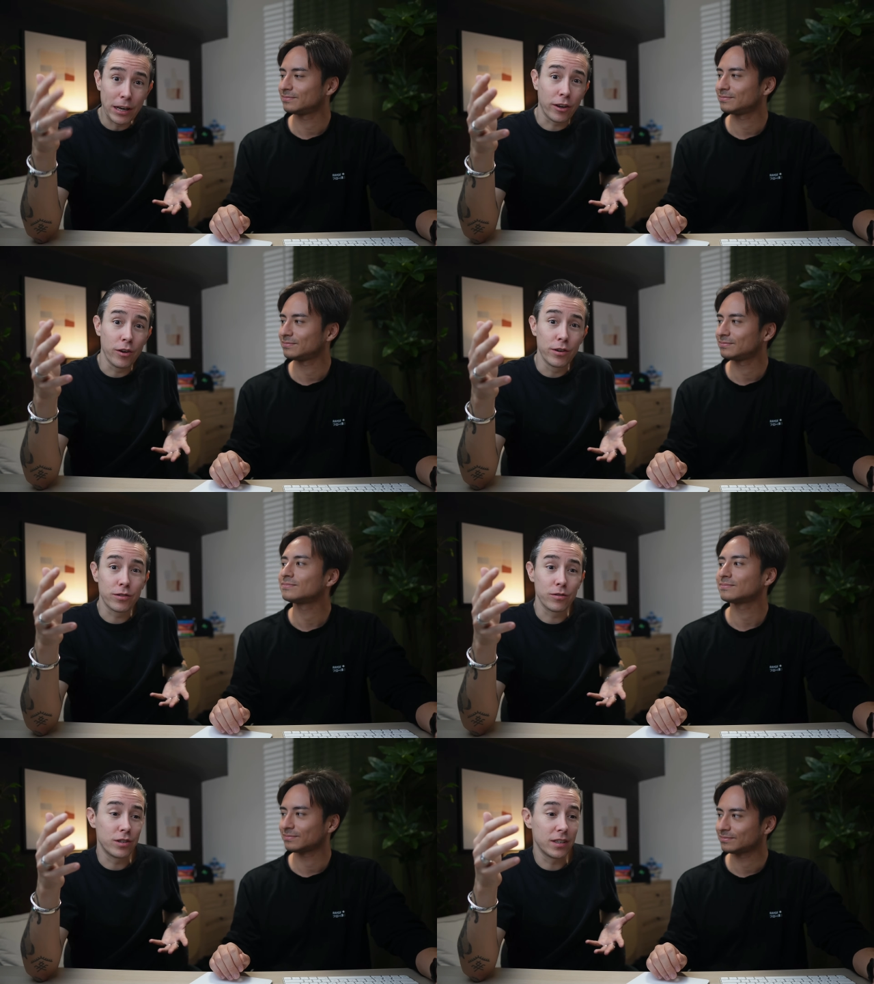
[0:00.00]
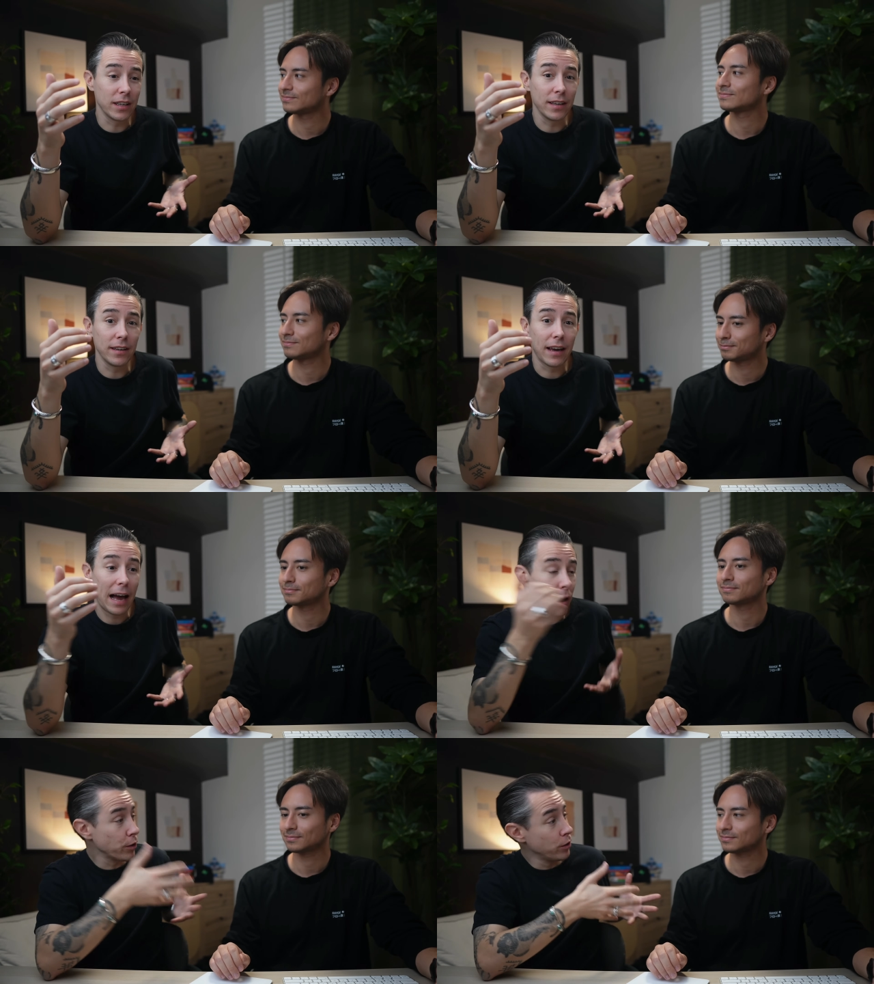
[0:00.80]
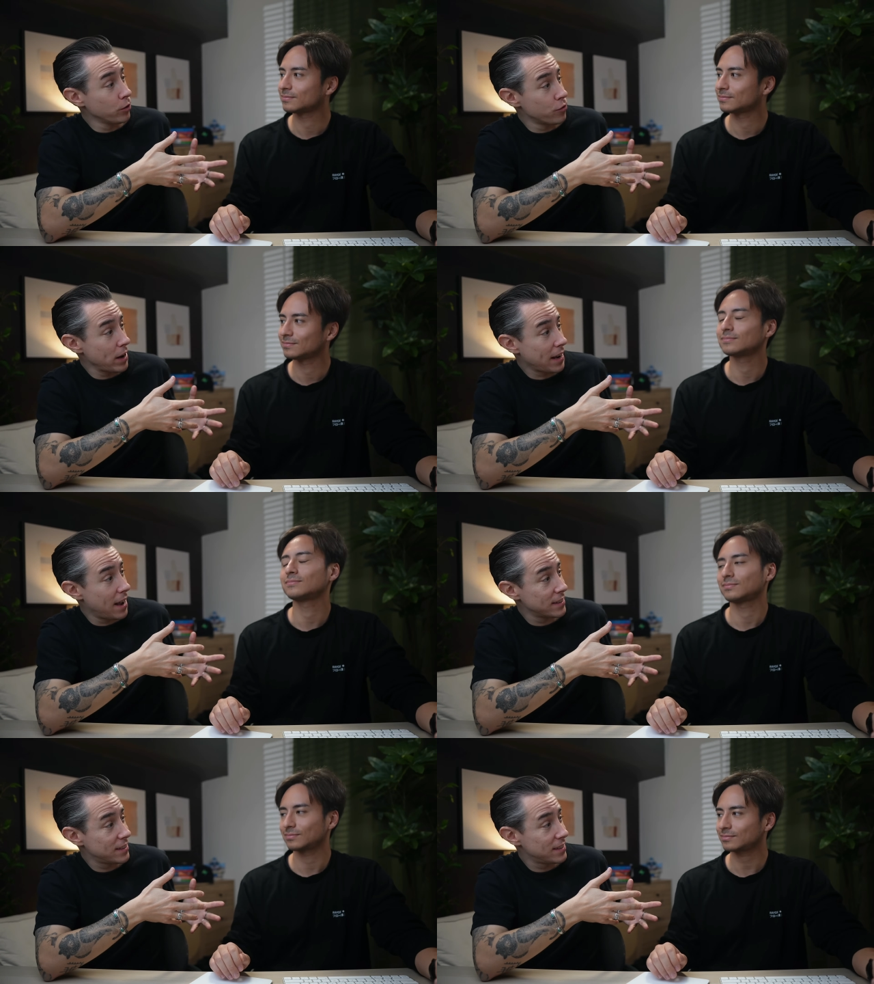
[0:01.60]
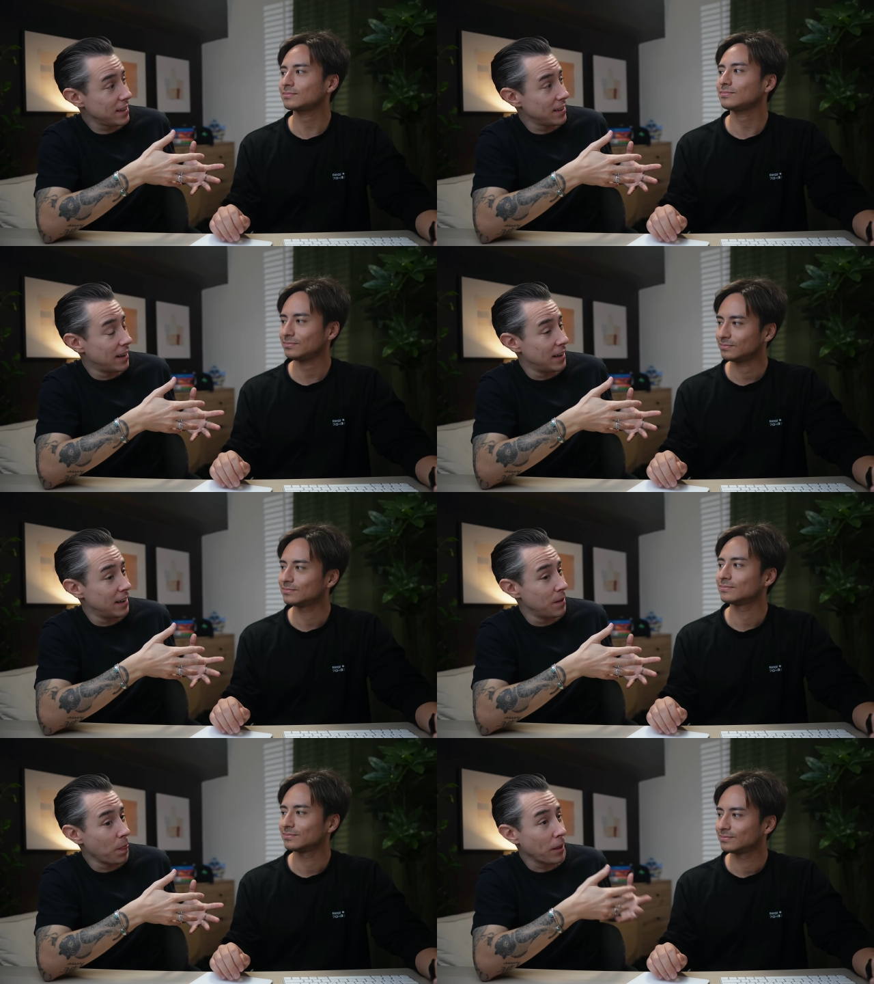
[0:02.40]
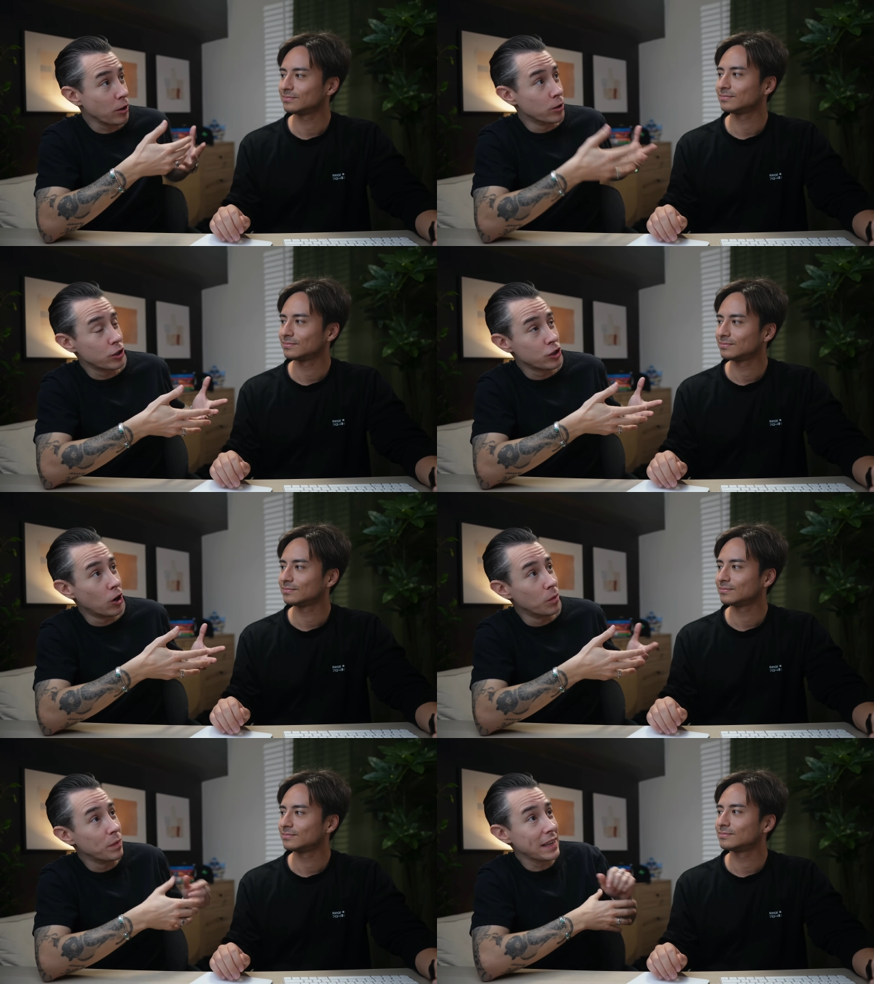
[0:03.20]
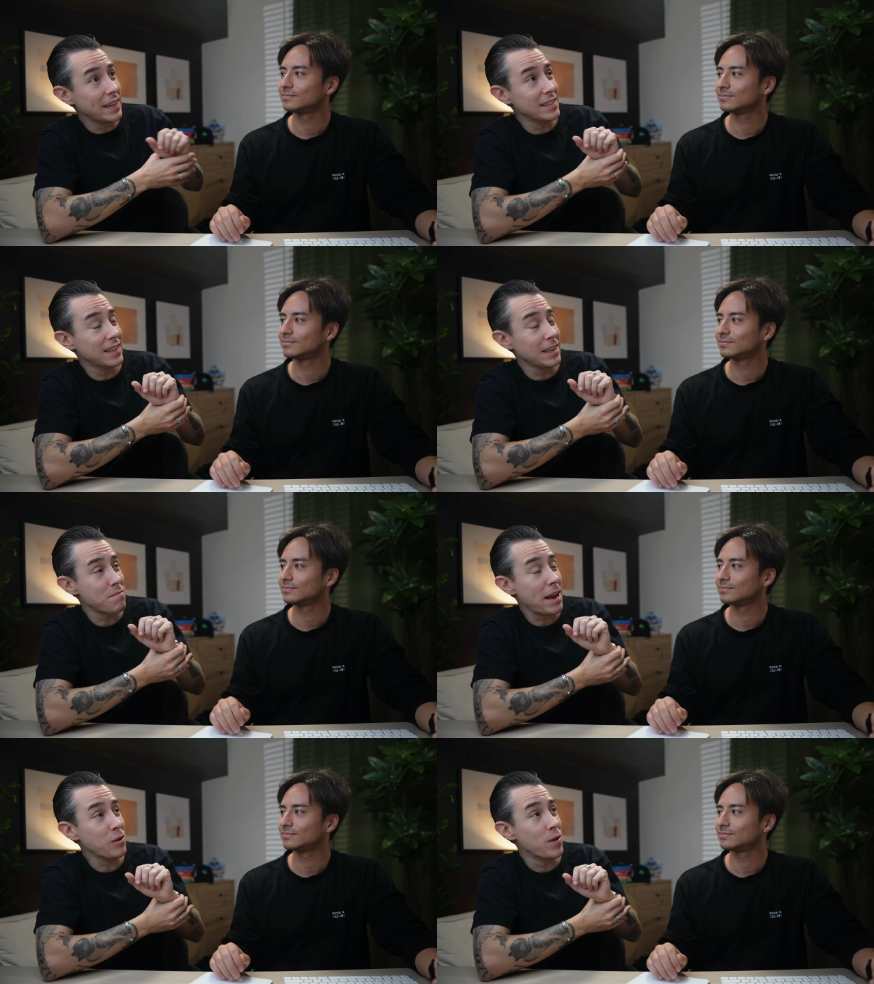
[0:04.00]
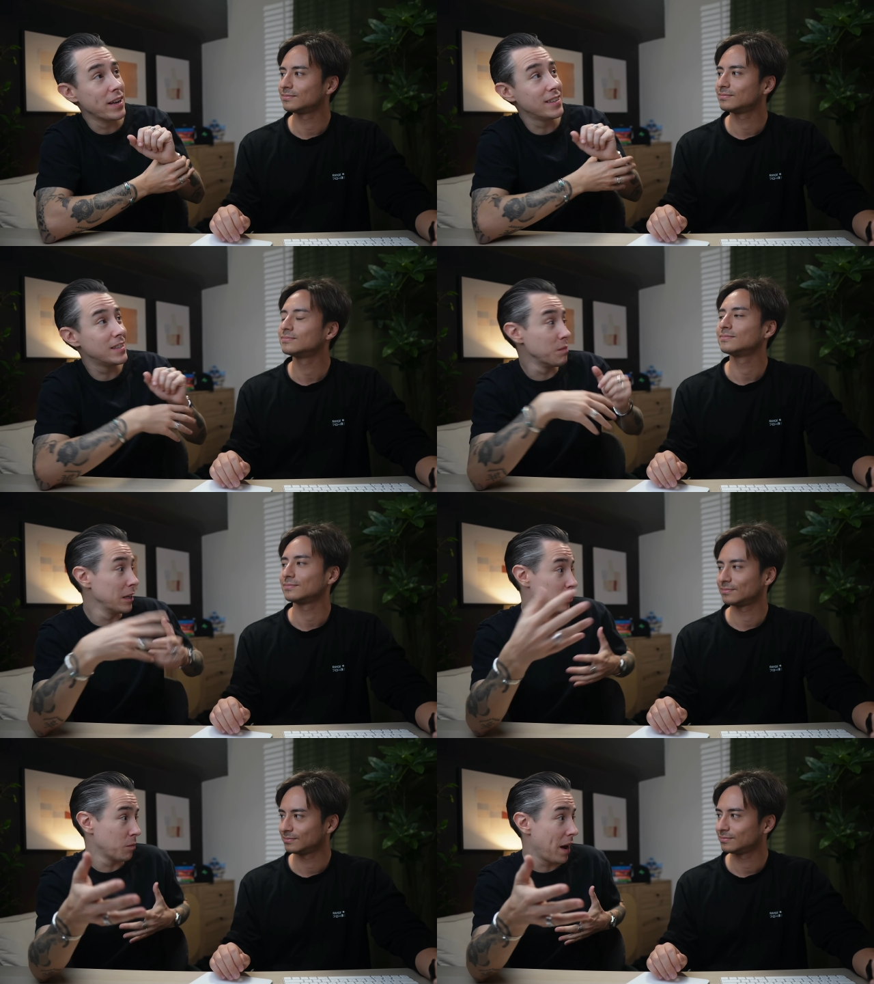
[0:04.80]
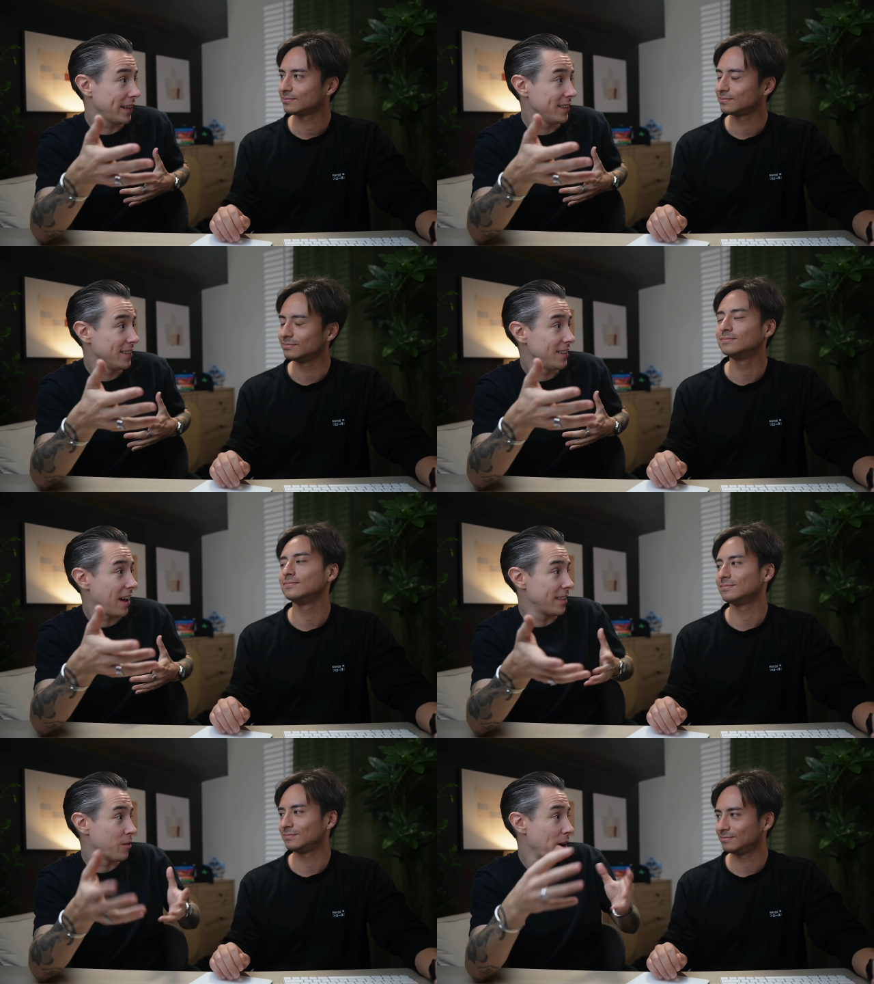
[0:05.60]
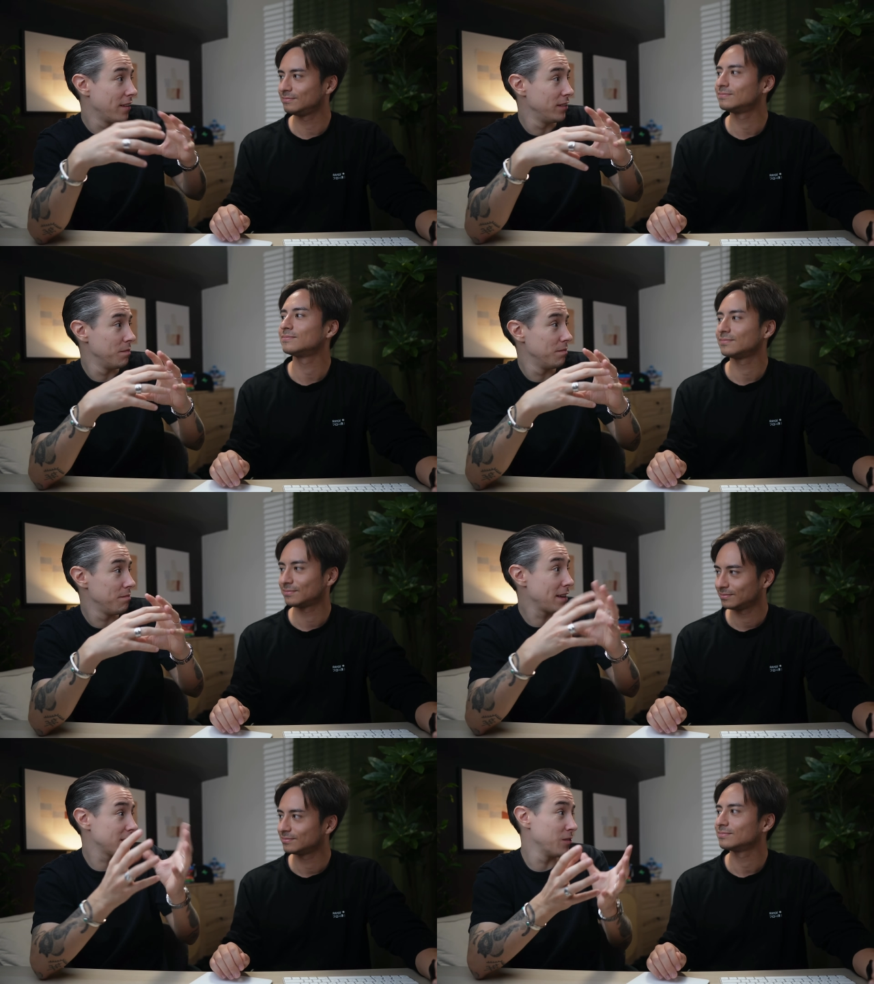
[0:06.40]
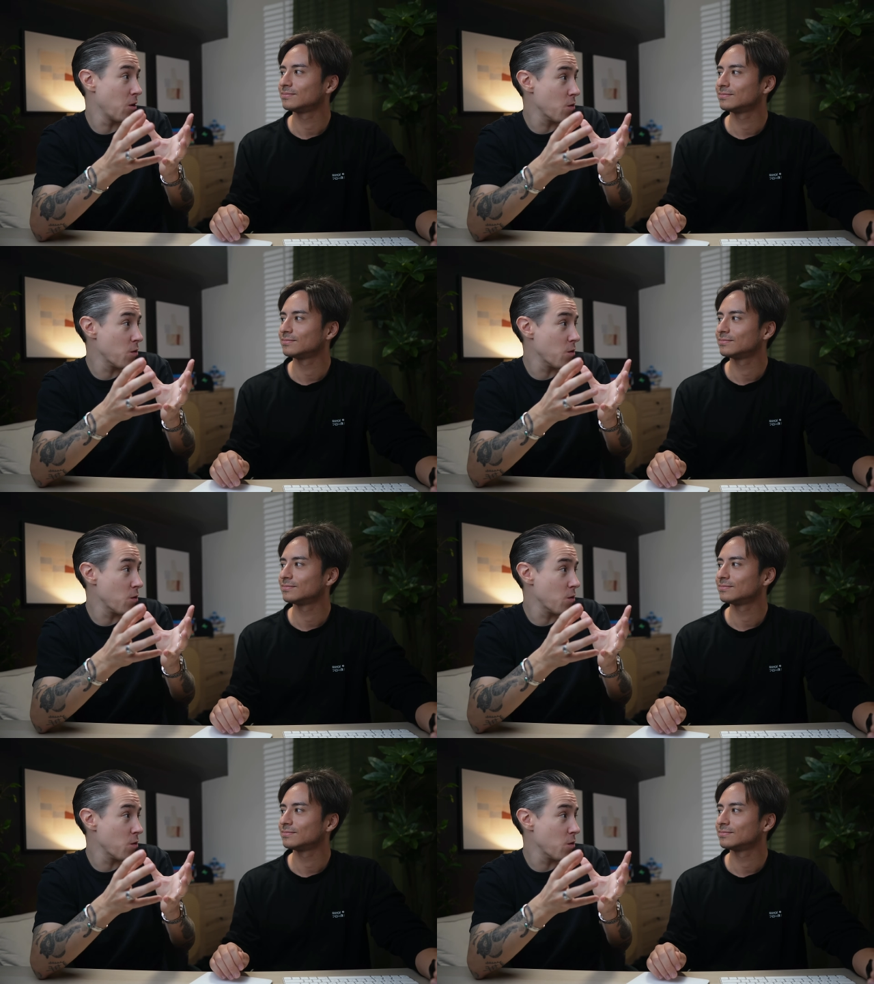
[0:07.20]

Speaker 1: really curious to see how you use Raycast uh, your job is in many ways similar to mine. Mm-hmm. I think we mm-hmm. have a massive